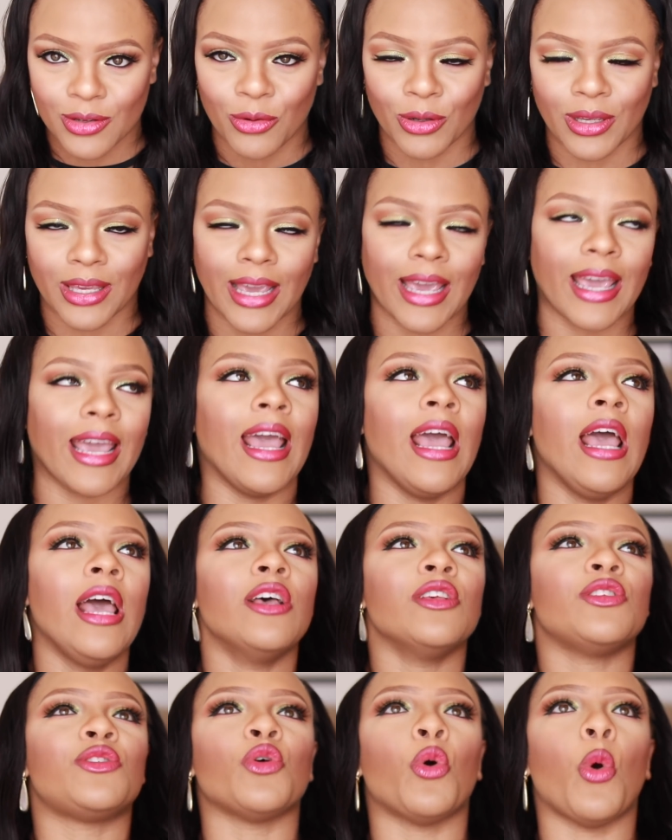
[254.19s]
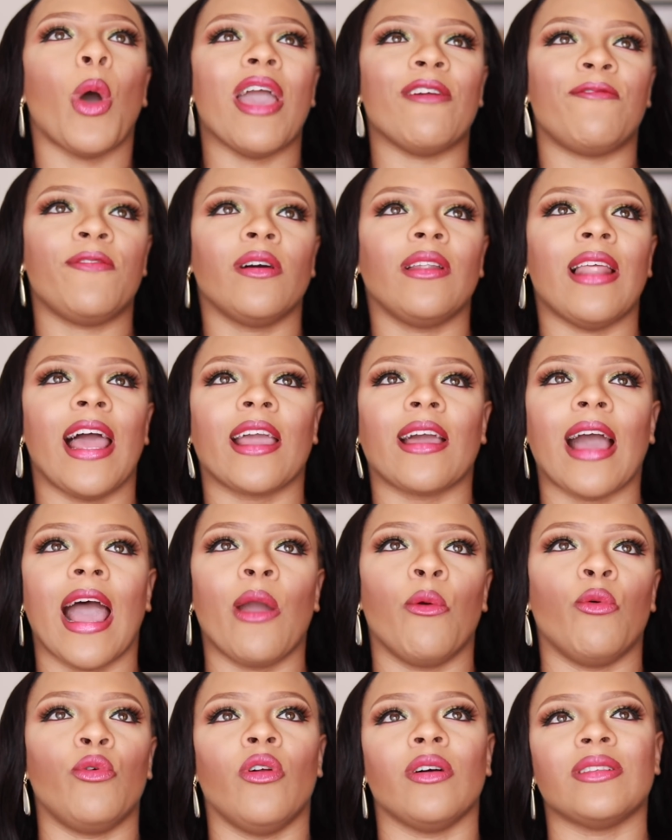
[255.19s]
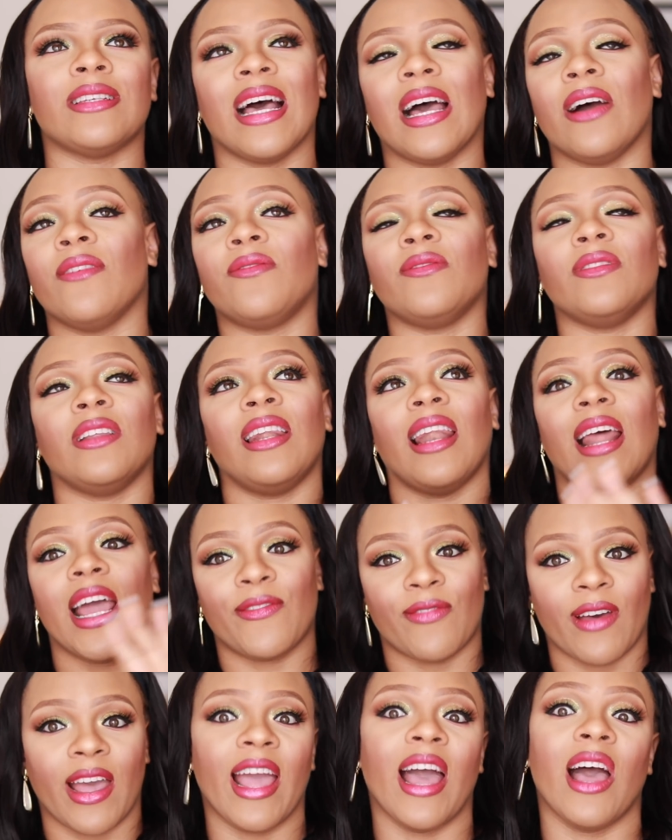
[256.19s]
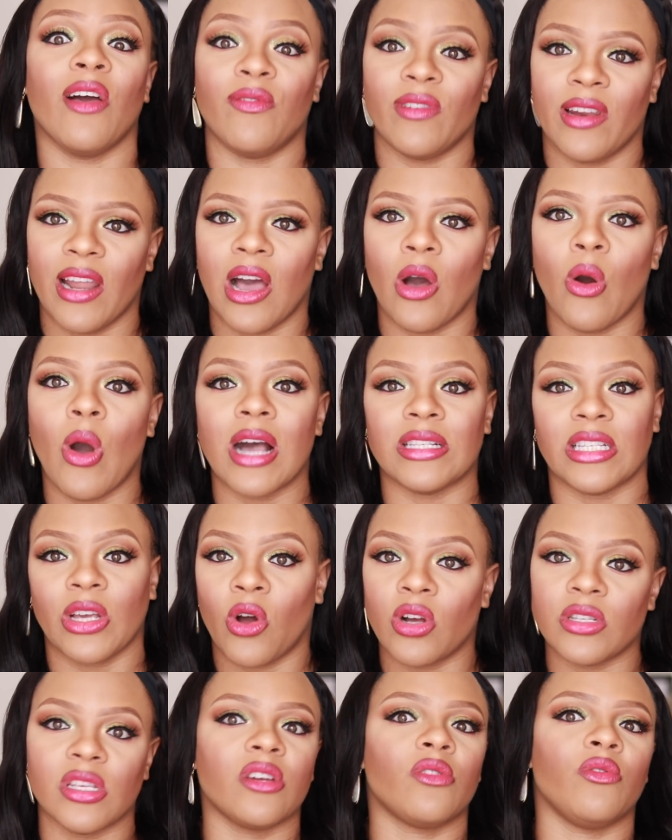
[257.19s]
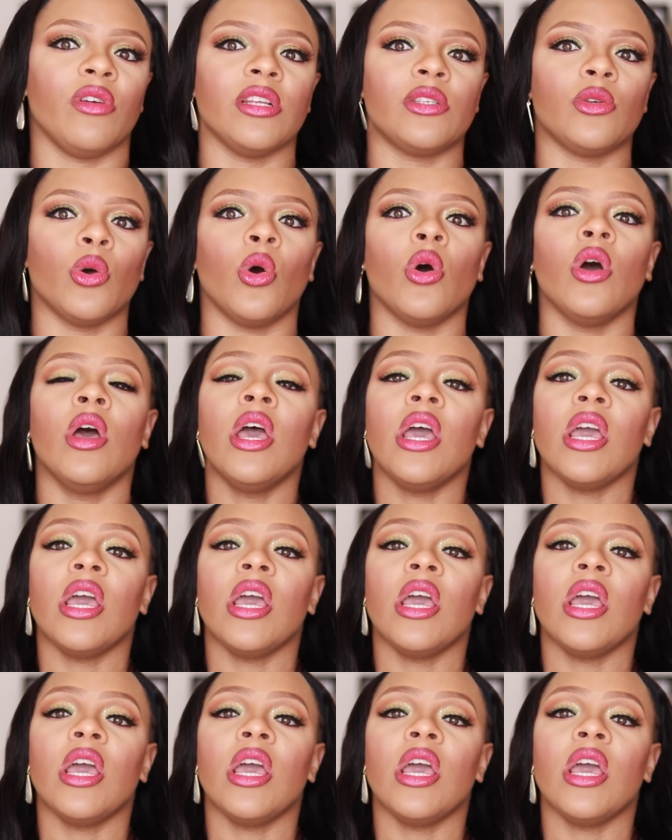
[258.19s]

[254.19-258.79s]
Okay, so I feel like I will not have the life I have now as a content creator